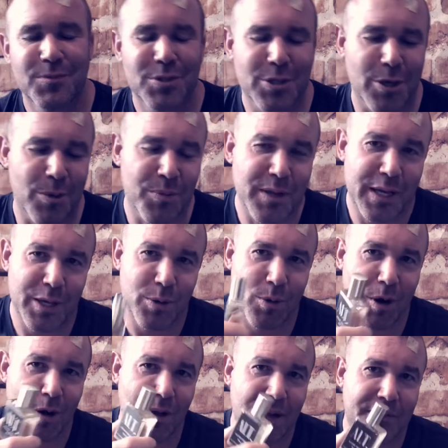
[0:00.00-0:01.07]
So thank you
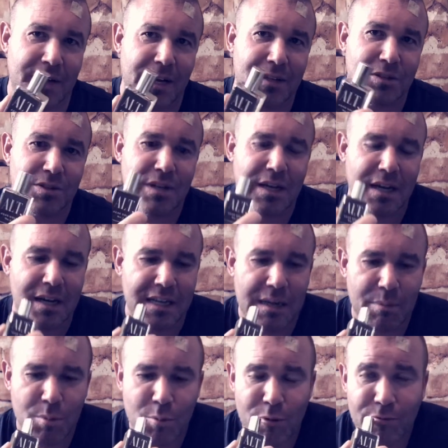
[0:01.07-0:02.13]
all. I've got uh, a
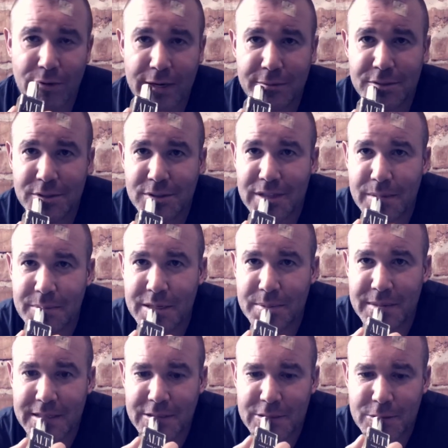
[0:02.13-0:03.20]
couple more fragrances I'm going to
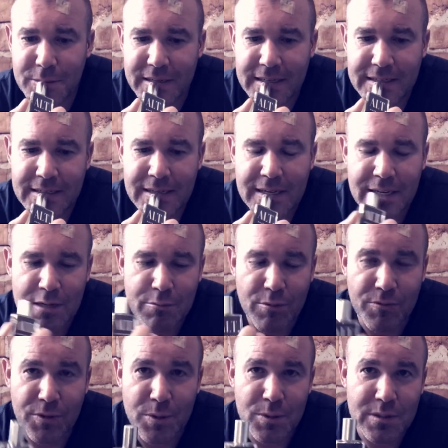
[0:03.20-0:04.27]
be doing
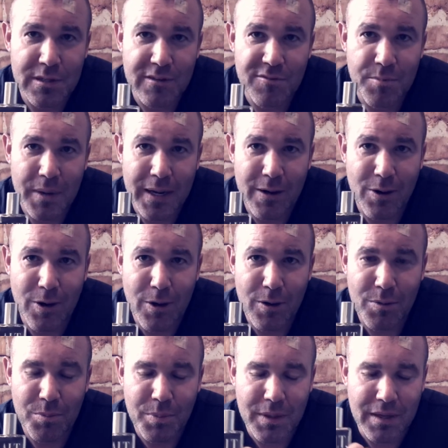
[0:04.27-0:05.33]
reviews of by
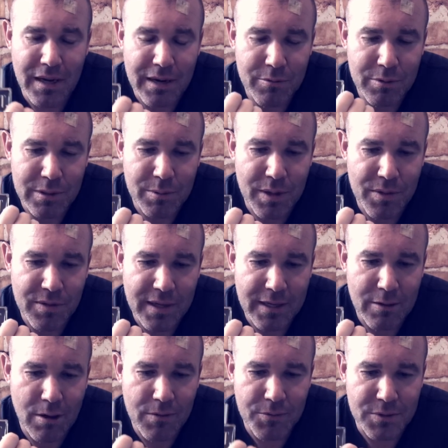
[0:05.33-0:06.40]
Alt, but I really want to thank
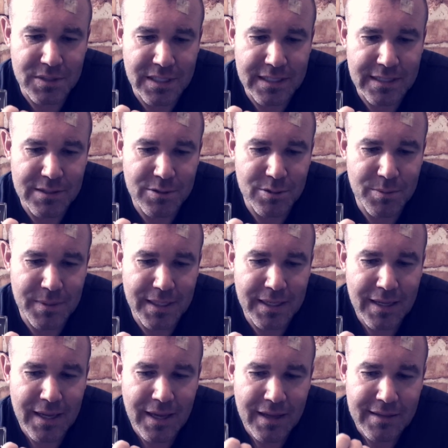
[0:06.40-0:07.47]
Alt for sending it to me.
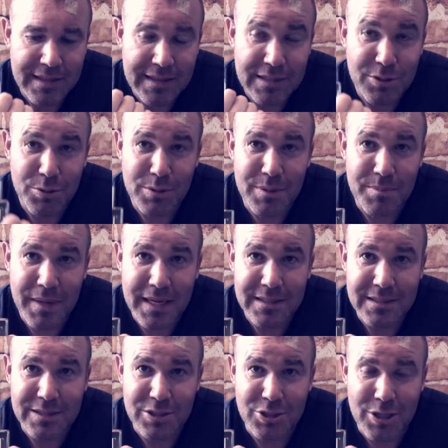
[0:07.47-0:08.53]
I think they do an
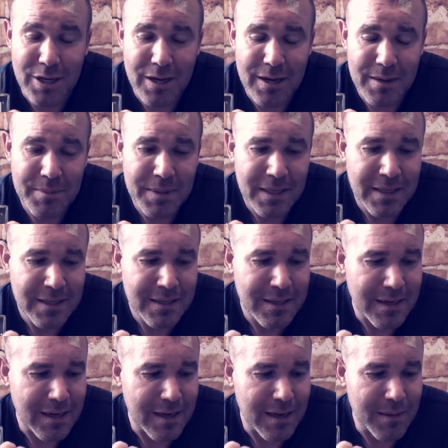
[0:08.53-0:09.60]
amazing job.
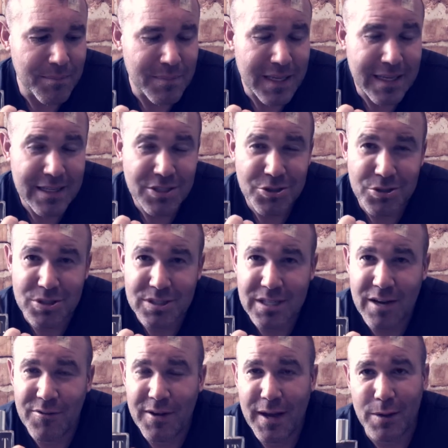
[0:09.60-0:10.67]
Um, they get your
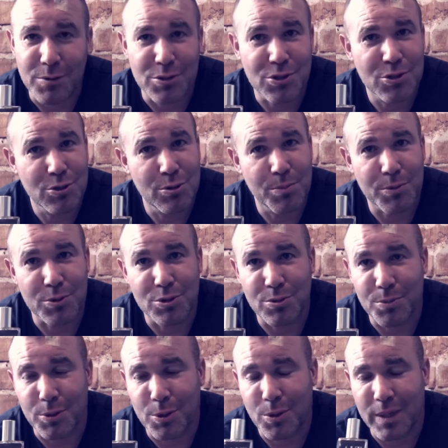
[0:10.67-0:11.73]
stuff out super,
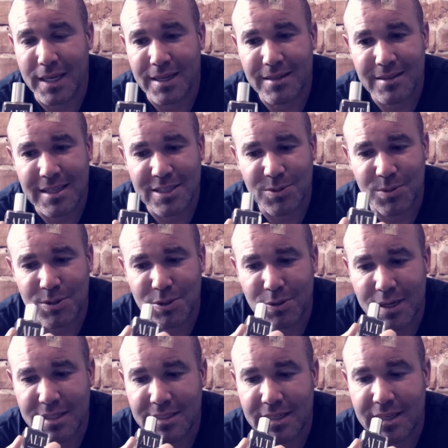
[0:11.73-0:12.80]
super quick. That's what's
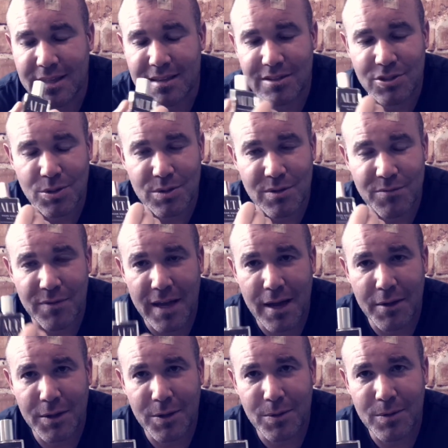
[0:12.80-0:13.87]
crazy. And so the
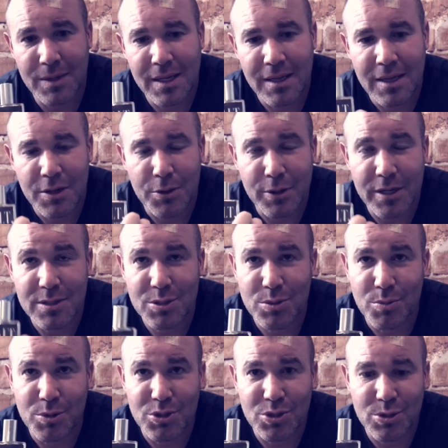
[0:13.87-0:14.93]
value, their
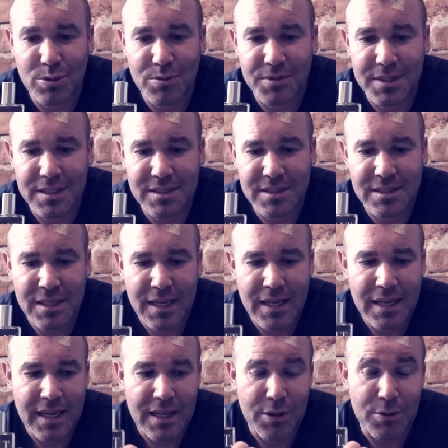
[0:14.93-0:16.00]
customer service,
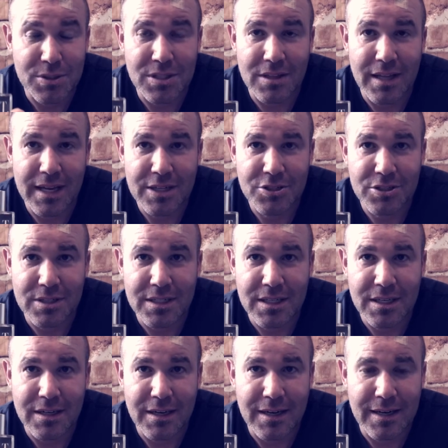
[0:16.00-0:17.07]
their selection,
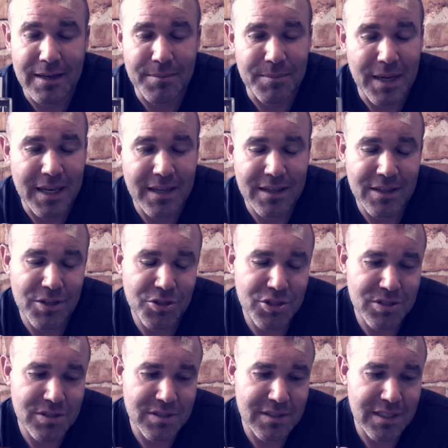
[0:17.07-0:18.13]
um, you
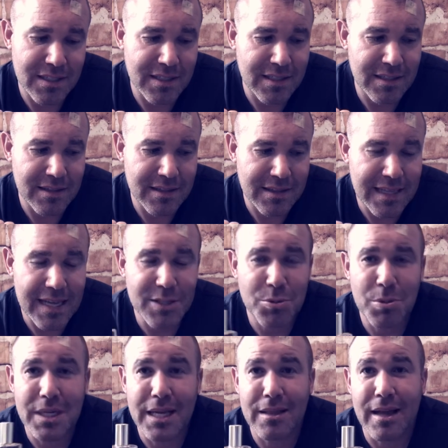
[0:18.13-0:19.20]
just, it, it, that's
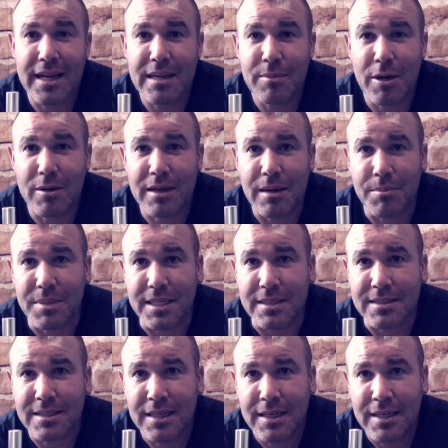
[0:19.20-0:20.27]
what I like about companies.